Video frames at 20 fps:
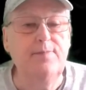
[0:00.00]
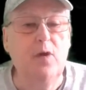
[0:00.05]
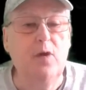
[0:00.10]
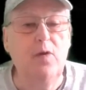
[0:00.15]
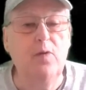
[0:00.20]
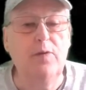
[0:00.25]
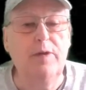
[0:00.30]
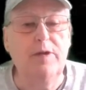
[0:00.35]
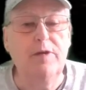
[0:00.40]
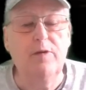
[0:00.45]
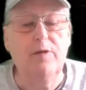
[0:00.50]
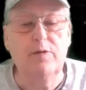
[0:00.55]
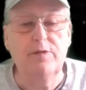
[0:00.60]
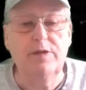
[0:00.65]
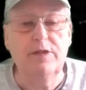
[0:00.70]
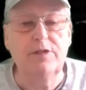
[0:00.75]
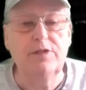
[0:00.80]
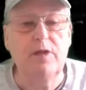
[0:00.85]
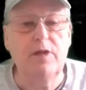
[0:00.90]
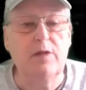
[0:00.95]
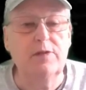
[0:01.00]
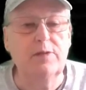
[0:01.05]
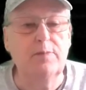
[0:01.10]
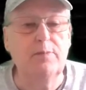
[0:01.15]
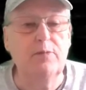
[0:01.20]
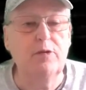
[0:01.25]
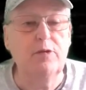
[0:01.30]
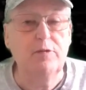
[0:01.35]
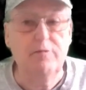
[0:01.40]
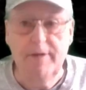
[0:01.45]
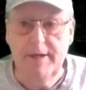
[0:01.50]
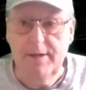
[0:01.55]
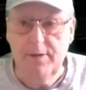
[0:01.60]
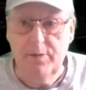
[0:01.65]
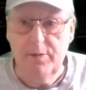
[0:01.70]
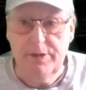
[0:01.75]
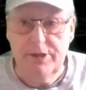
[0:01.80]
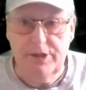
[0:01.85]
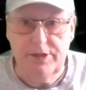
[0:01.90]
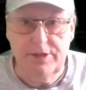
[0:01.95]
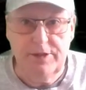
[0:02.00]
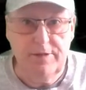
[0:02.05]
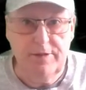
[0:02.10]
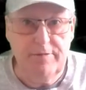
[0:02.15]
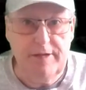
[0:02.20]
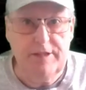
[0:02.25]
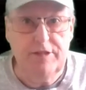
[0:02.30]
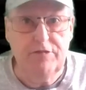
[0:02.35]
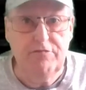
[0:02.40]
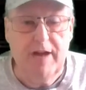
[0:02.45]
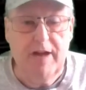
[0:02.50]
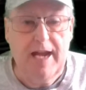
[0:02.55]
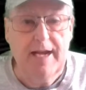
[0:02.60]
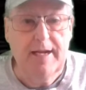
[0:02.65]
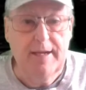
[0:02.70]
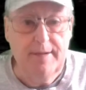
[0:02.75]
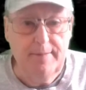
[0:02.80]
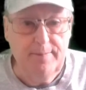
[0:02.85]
Oh, there goes the Salzburg Ring, which is the racetrack.